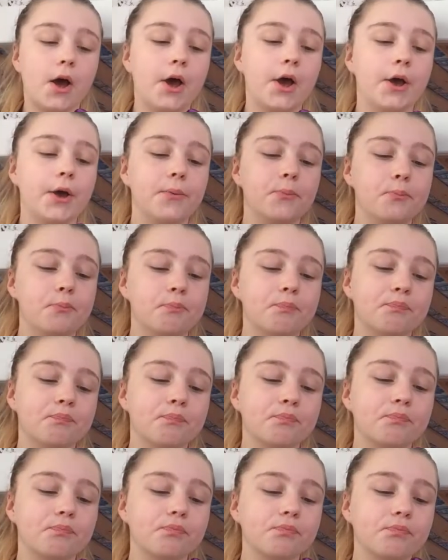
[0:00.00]

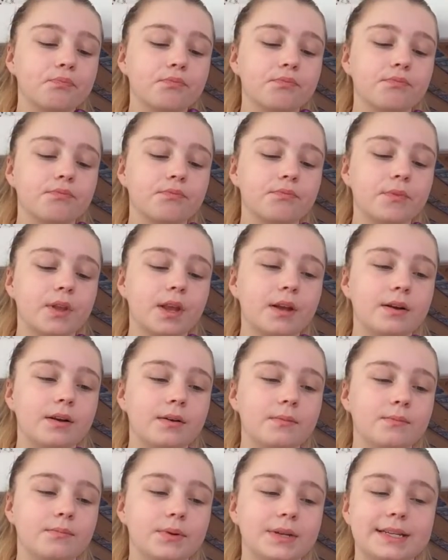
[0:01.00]

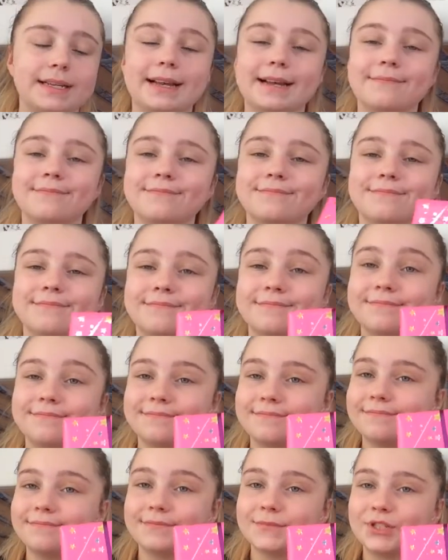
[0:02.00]
But yeah,
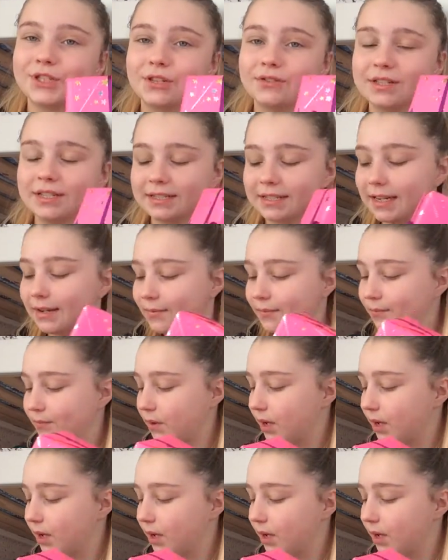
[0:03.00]
so saucy.